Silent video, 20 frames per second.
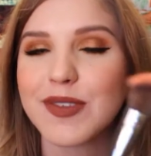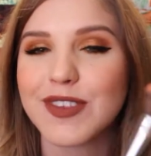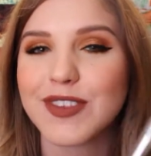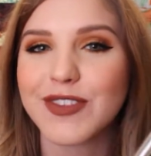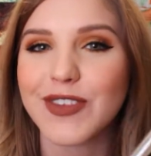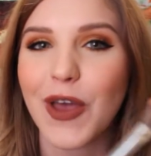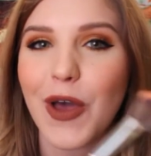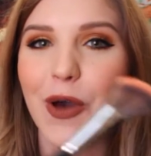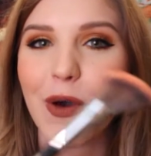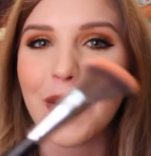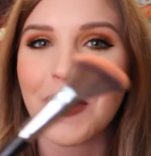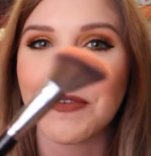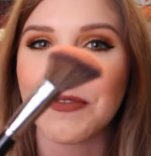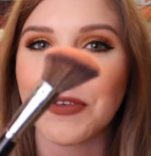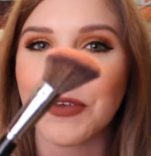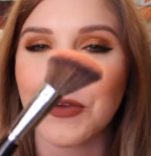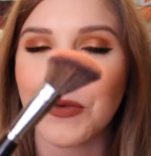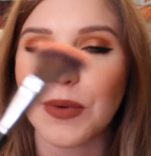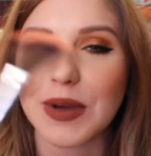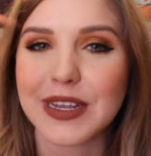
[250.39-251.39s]
so if
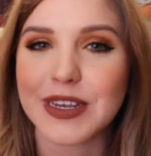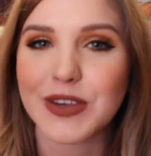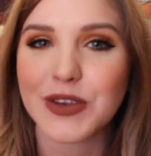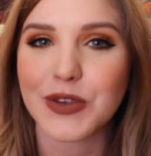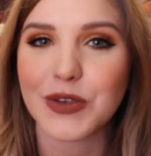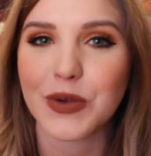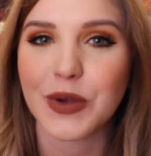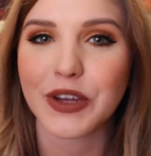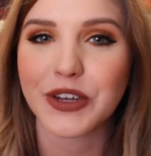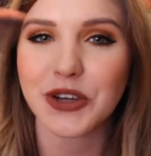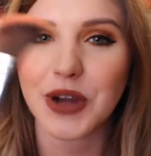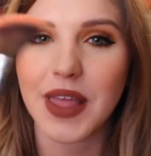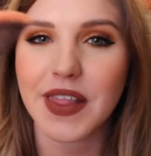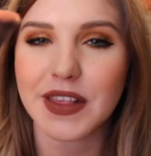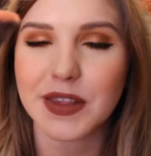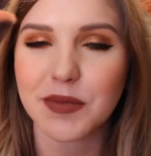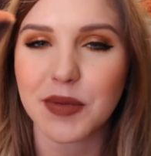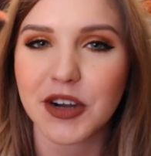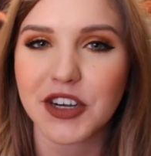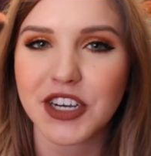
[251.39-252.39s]
you want to try
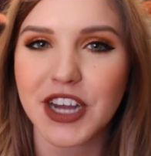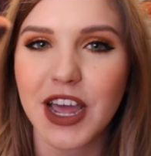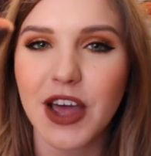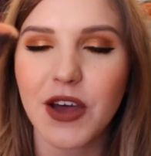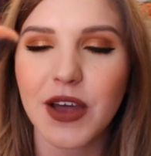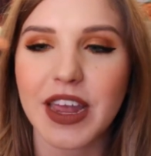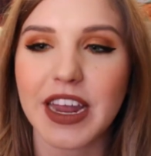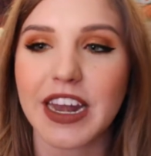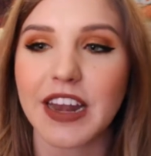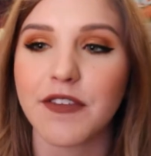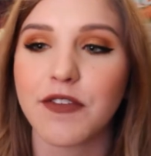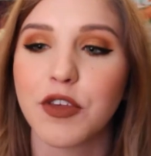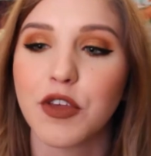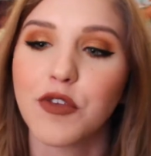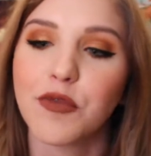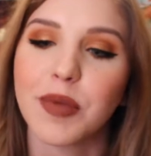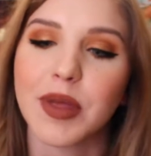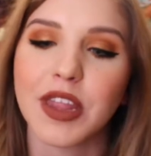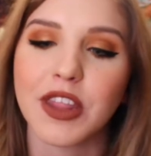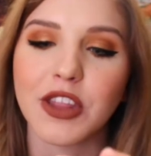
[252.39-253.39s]
this brush out and if
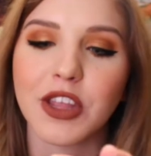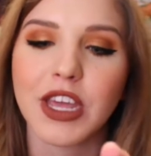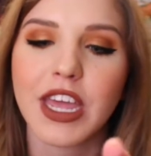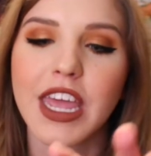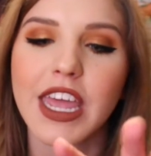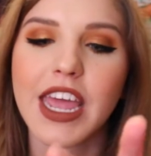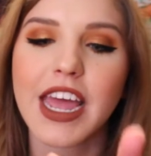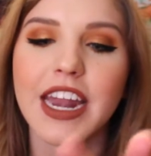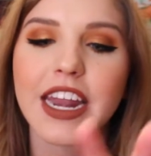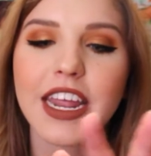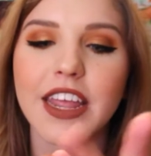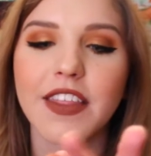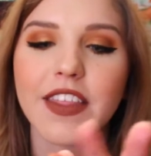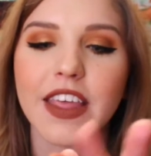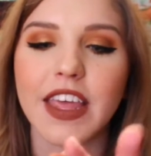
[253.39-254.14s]
you've been looking at it,